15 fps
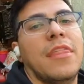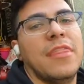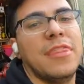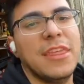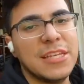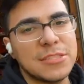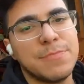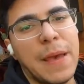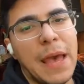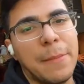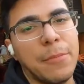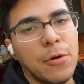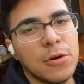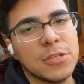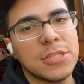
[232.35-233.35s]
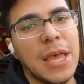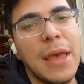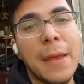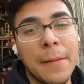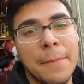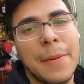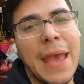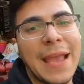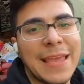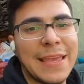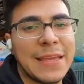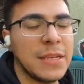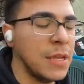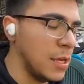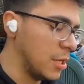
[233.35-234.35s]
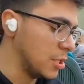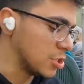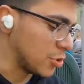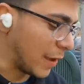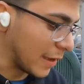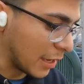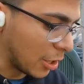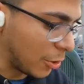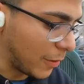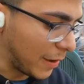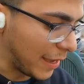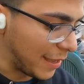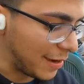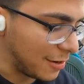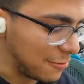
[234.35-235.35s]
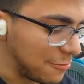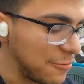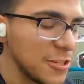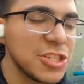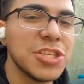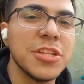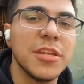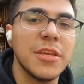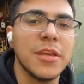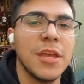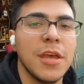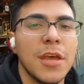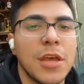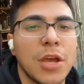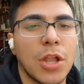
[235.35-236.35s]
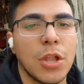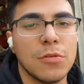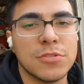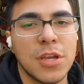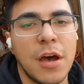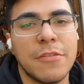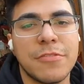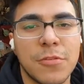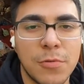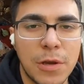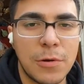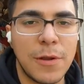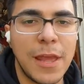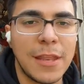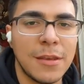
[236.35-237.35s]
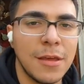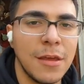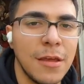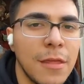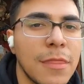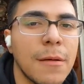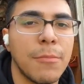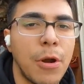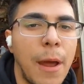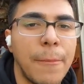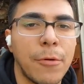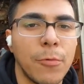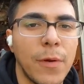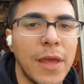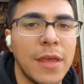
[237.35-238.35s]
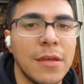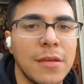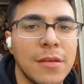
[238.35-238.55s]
these bad boys back in so I can go ahead and officially close off the rear end the proper way.